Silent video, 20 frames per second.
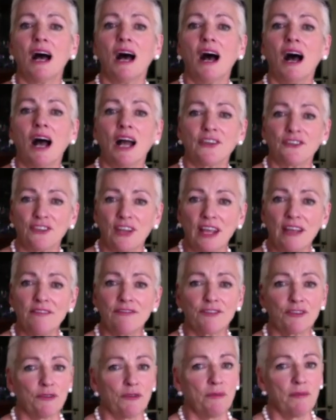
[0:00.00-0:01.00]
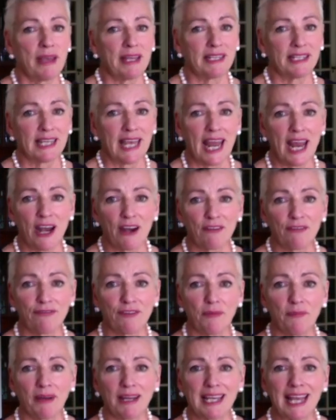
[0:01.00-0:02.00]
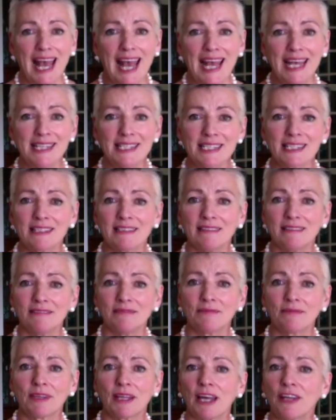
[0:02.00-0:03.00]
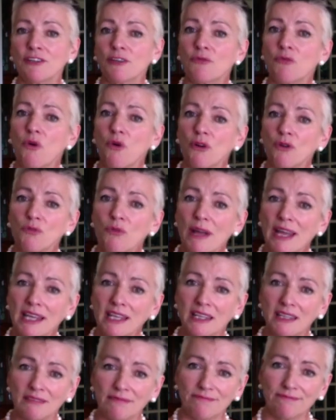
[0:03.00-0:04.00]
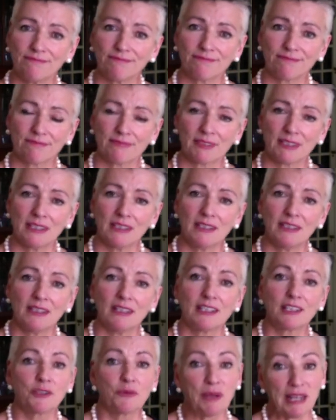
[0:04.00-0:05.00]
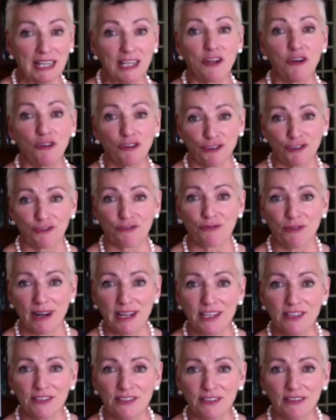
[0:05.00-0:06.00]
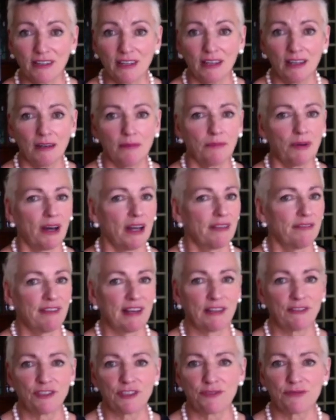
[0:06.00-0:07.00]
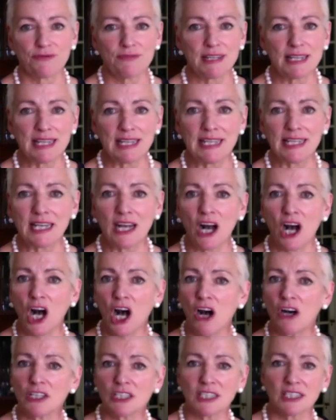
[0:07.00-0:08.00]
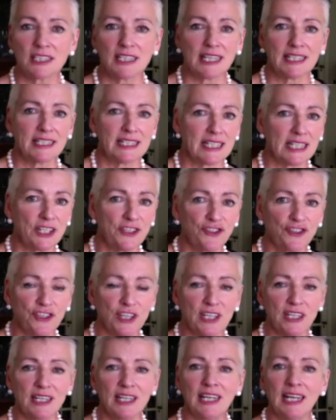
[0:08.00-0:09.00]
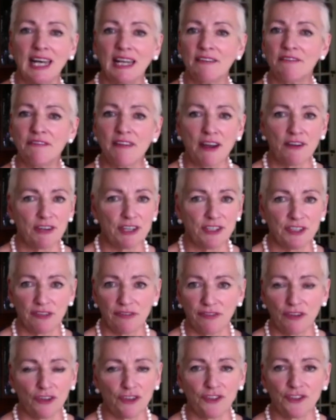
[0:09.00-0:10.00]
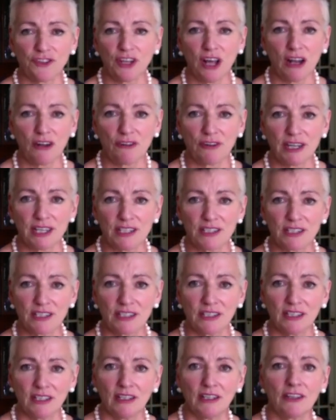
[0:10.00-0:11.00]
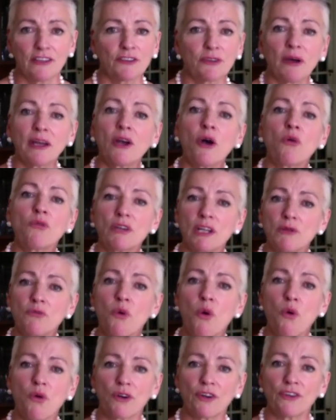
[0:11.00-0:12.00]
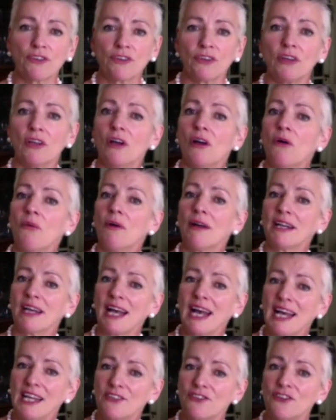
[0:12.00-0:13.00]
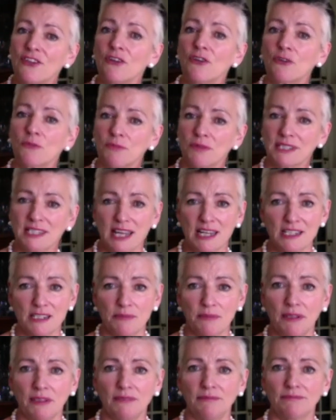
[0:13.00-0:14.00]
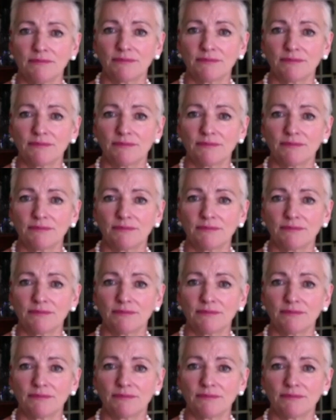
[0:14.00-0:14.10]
I shaved the remaining hair from my head and I wore a wig. The wig looked great, but I found it really hot and itchy and very difficult to tolerate, so I only wore it when I had to look presentable.